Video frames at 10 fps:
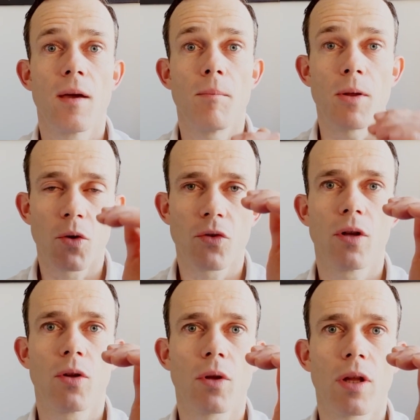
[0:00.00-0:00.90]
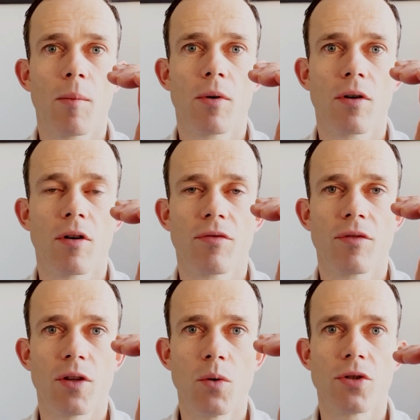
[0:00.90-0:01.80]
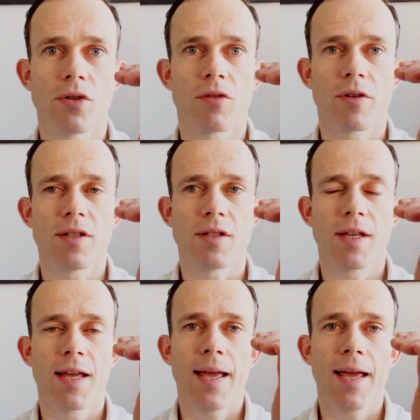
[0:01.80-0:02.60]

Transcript: but also the total number of users increases.